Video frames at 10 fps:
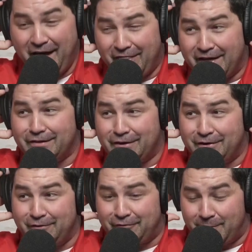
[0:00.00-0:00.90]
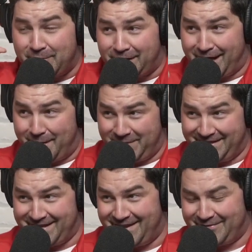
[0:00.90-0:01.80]
They learned from the
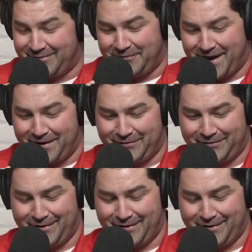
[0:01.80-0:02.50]
glamping days of Firestone.